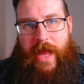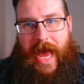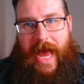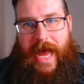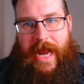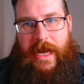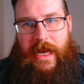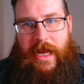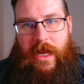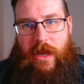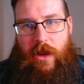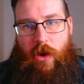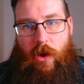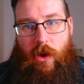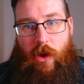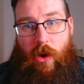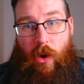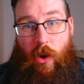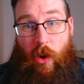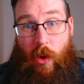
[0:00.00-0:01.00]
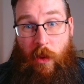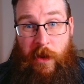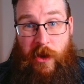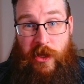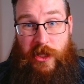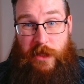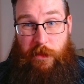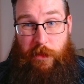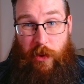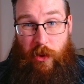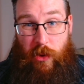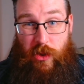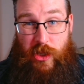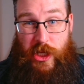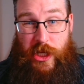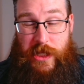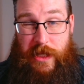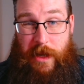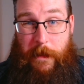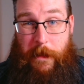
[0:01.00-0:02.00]
that almost
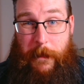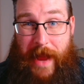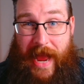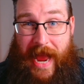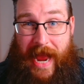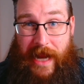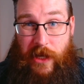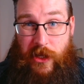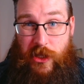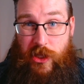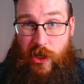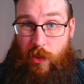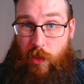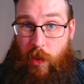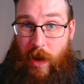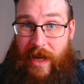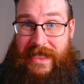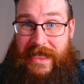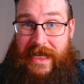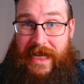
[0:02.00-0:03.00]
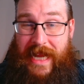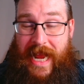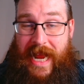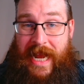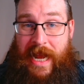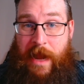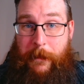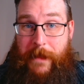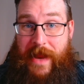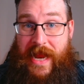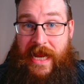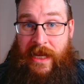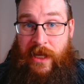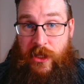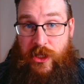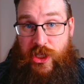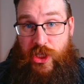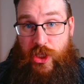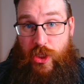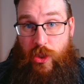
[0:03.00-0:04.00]
pushes it back to, once again, being a
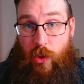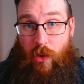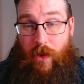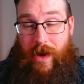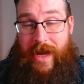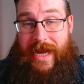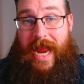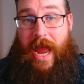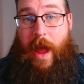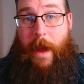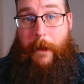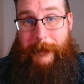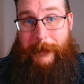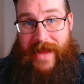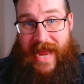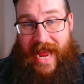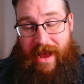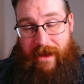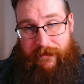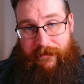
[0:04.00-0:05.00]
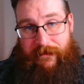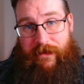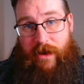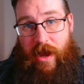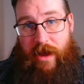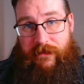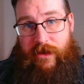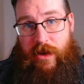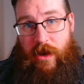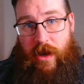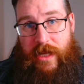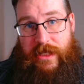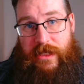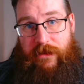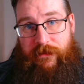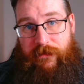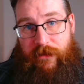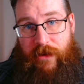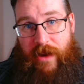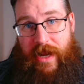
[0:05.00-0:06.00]
story about Five Nights
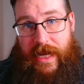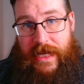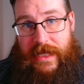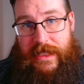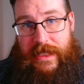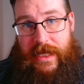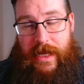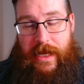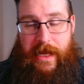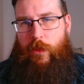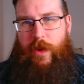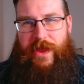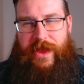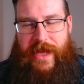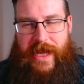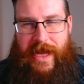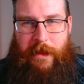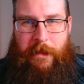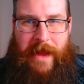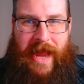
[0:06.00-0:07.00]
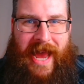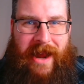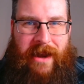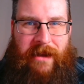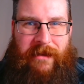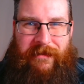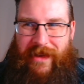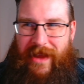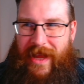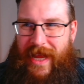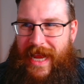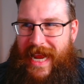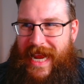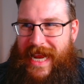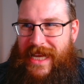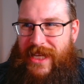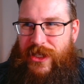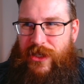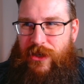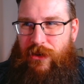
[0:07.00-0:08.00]
at Freddy's. With the amount of
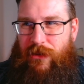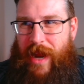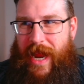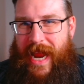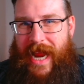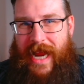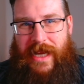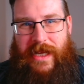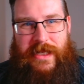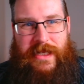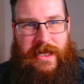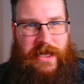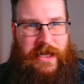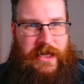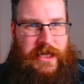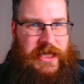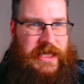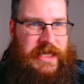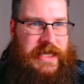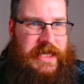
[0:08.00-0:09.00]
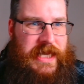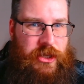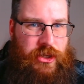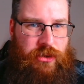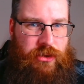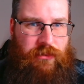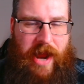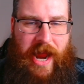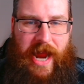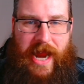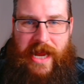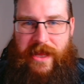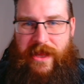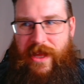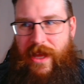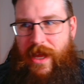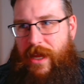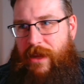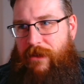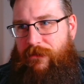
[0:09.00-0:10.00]
Easter eggs, Stitch Wraith,
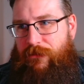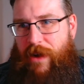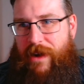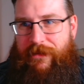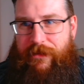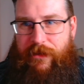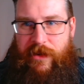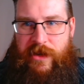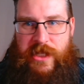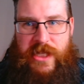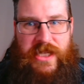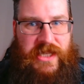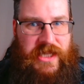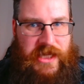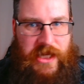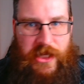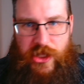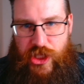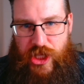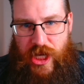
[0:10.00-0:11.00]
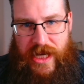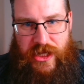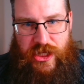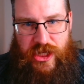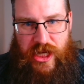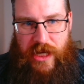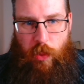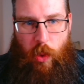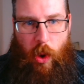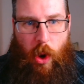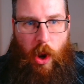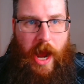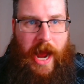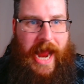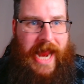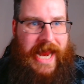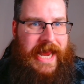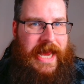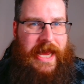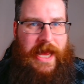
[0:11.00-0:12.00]
references to G G
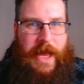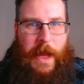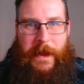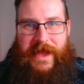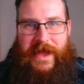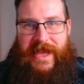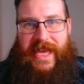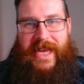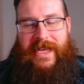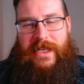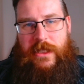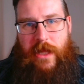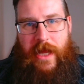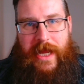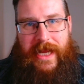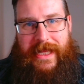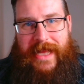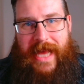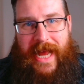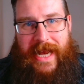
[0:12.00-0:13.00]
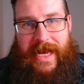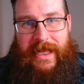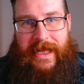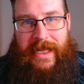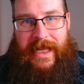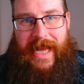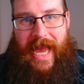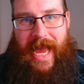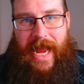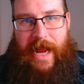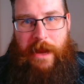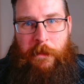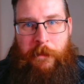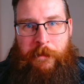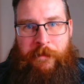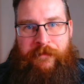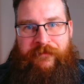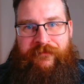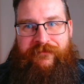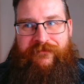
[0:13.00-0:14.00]
Y, things like that in the game,
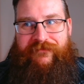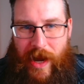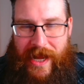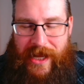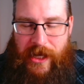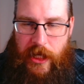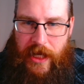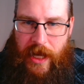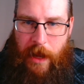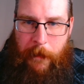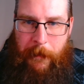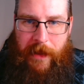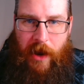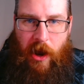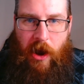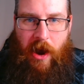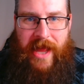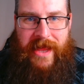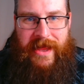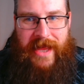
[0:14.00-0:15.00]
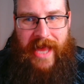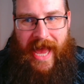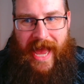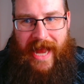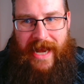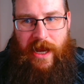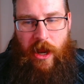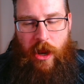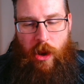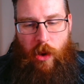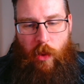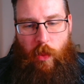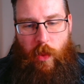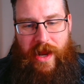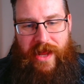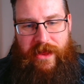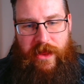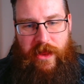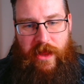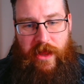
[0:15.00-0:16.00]
when you combine that
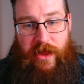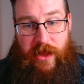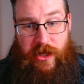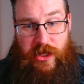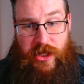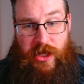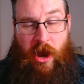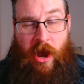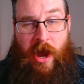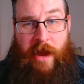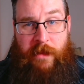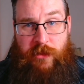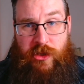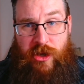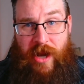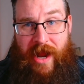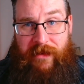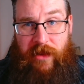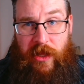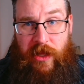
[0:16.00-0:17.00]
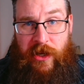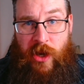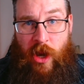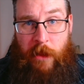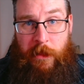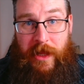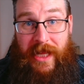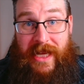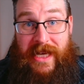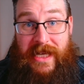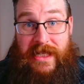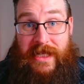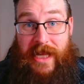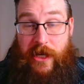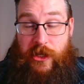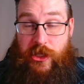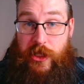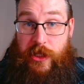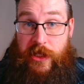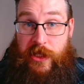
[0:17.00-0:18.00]
with the time travel anomalies,
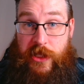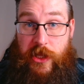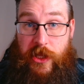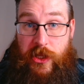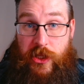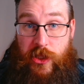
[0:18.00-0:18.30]
such as the